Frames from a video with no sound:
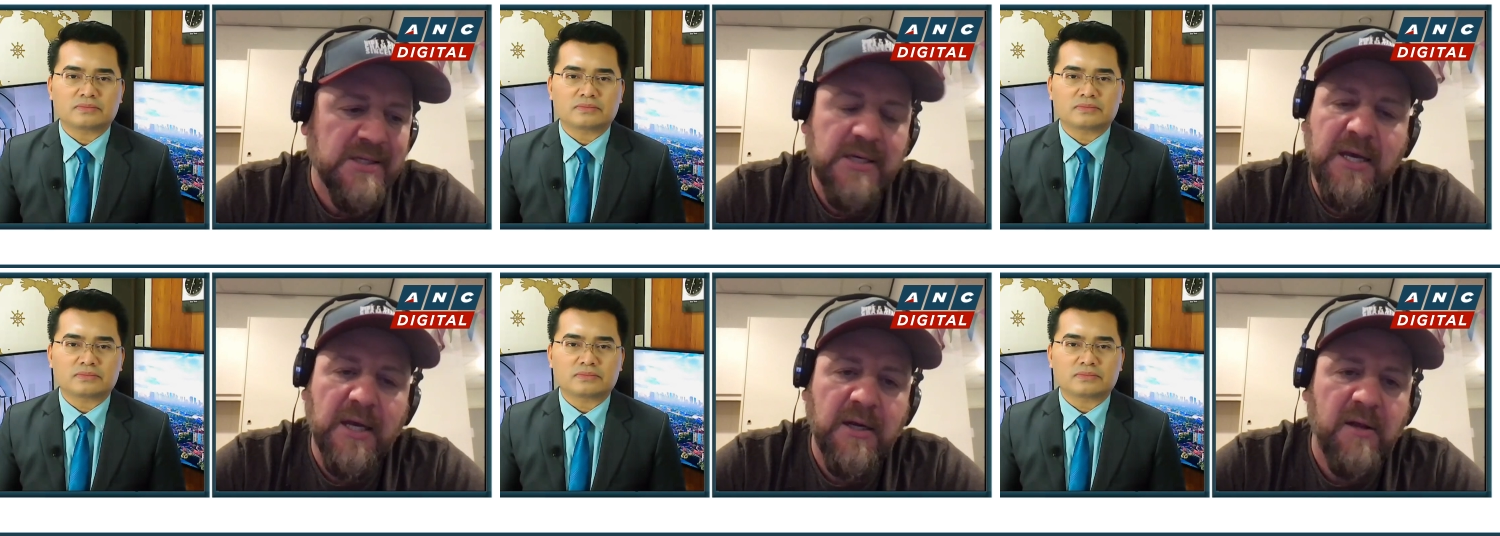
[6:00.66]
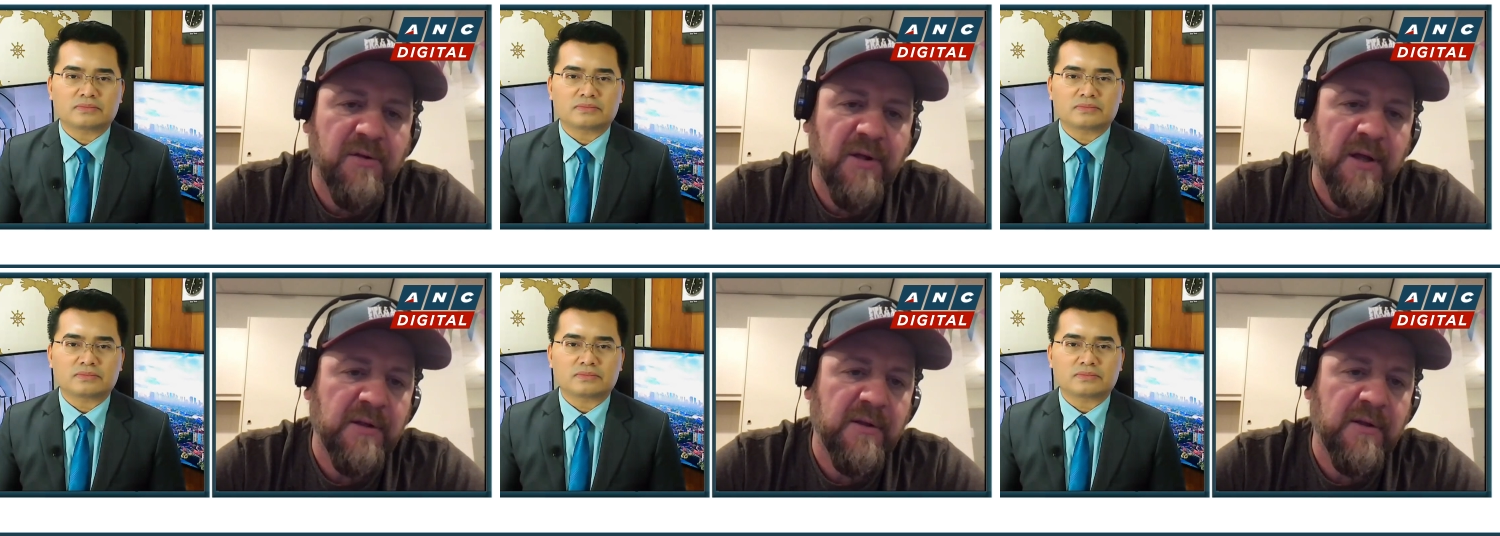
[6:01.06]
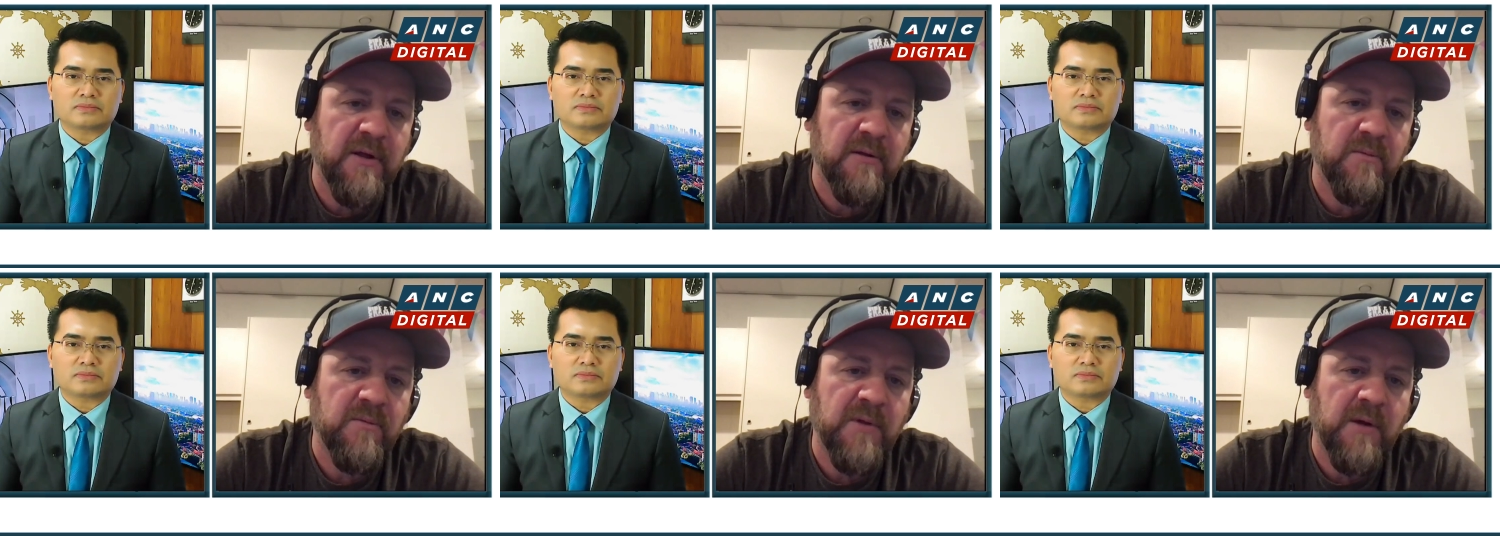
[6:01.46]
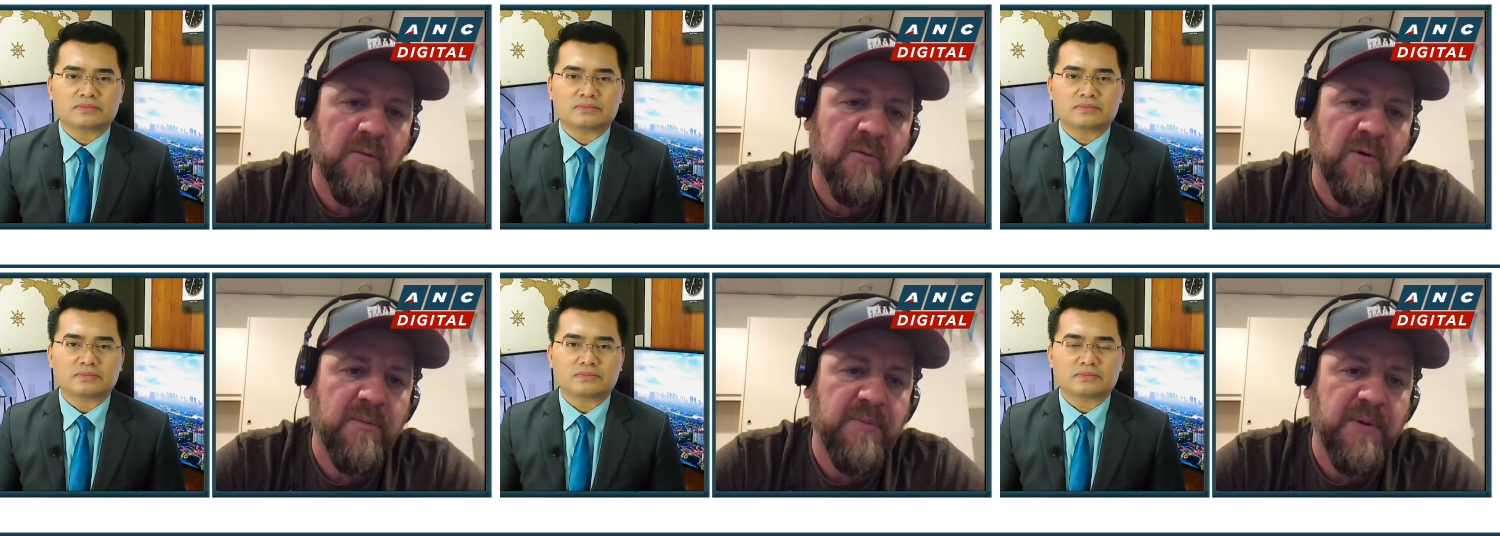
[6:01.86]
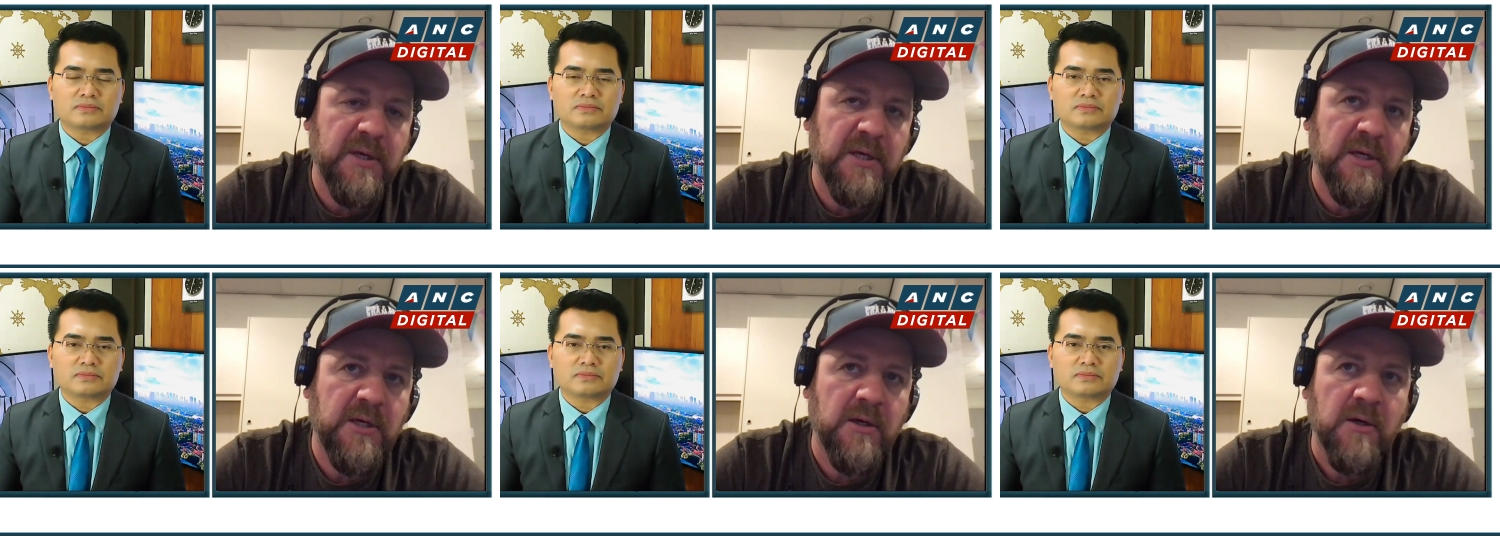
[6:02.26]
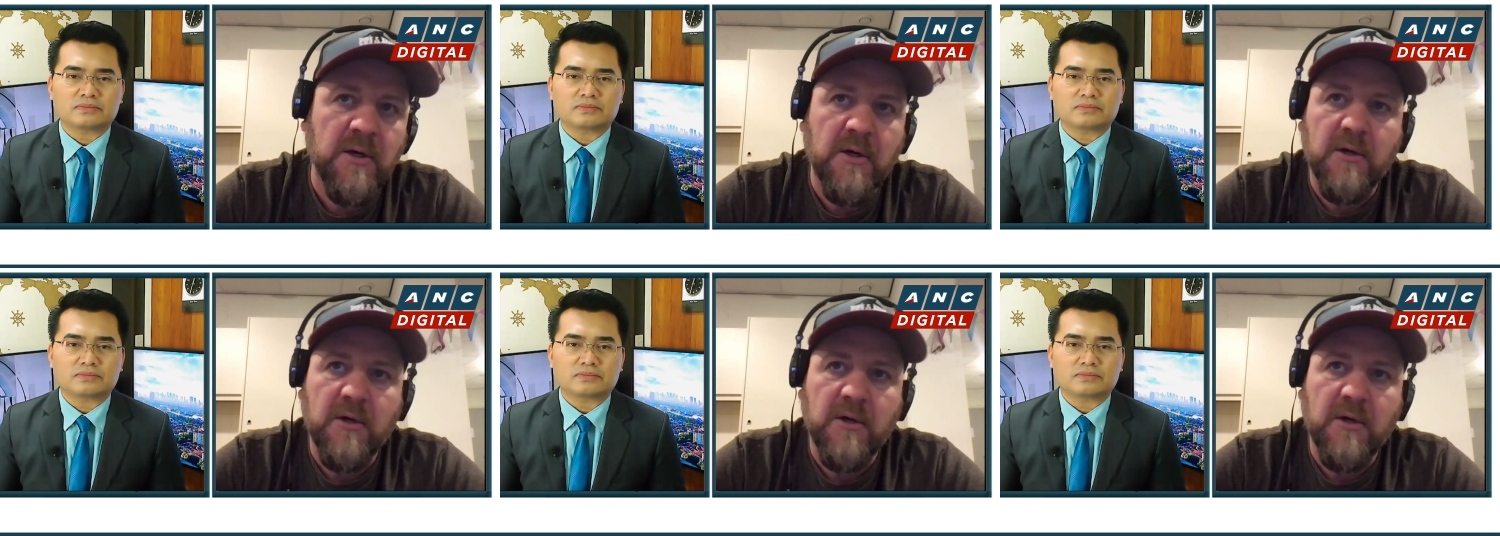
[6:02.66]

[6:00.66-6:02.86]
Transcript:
Speaker 1: see anything that that would be